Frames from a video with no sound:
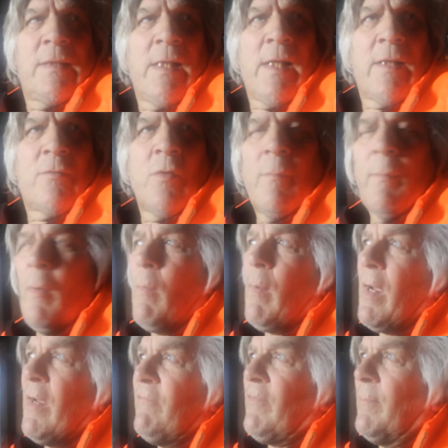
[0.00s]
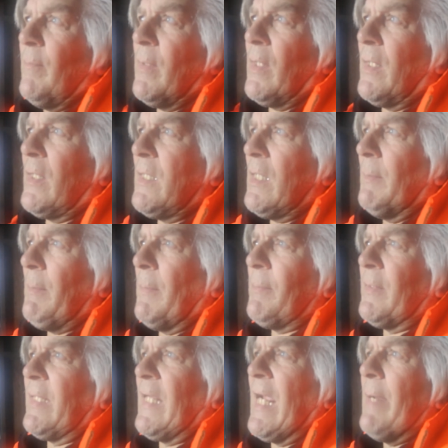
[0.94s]
And I told my wife I'm going to come
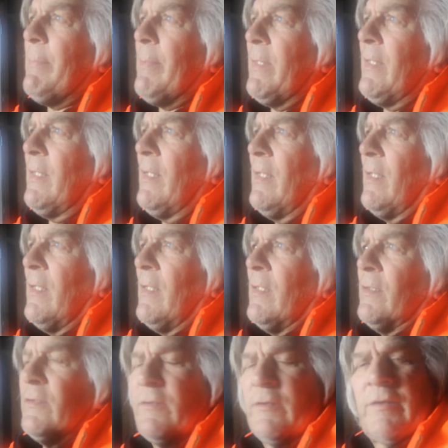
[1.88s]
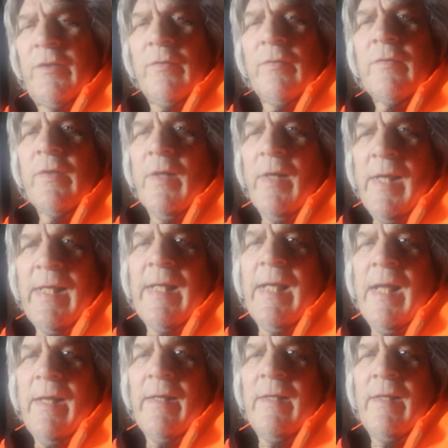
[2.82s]
up to the cabin, steal the light
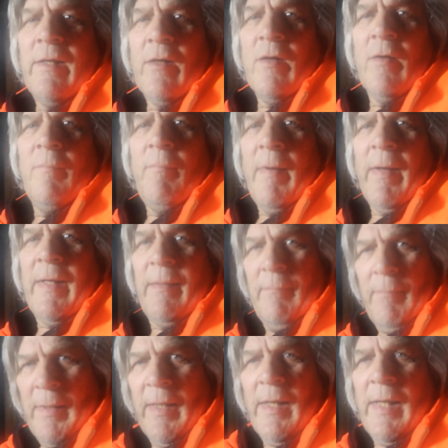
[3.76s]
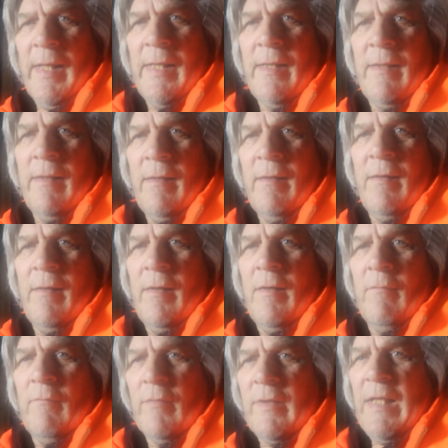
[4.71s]
out of here, like my light
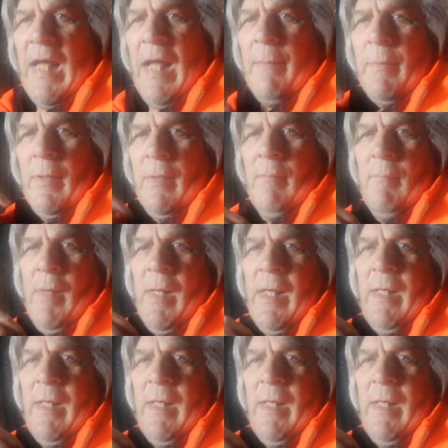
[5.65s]
for the cabin.